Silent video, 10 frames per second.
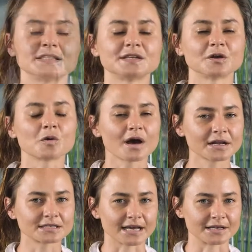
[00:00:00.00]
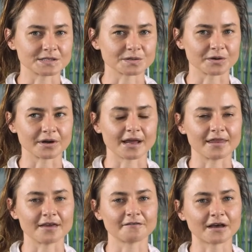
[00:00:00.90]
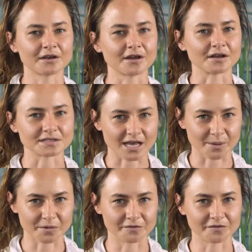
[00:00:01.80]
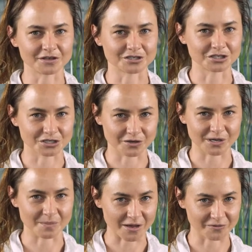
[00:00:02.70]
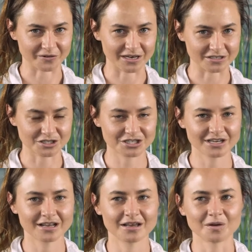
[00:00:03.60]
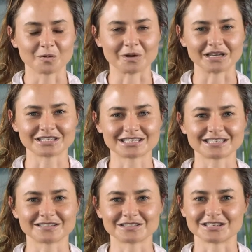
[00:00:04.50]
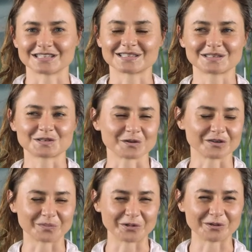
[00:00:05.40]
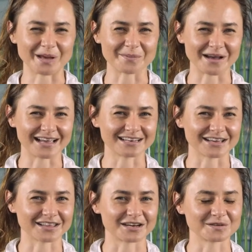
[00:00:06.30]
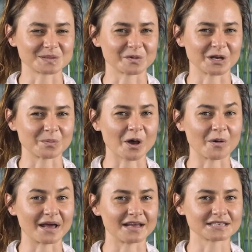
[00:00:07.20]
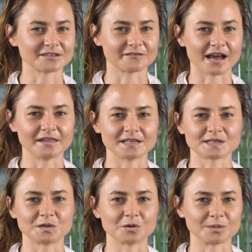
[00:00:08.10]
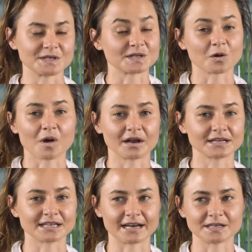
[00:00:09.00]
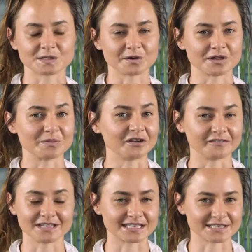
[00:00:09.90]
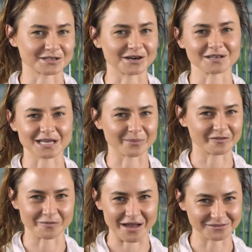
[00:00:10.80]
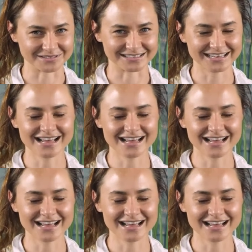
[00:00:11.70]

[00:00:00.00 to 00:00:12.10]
It's an aquatic dinosaur and they found it on top of the Shoshone mountain range which just sort of blew my mind. I thought it was pretty poetic to find this enormous aquatic dinosaur in the middle of the desert on top of a mountain.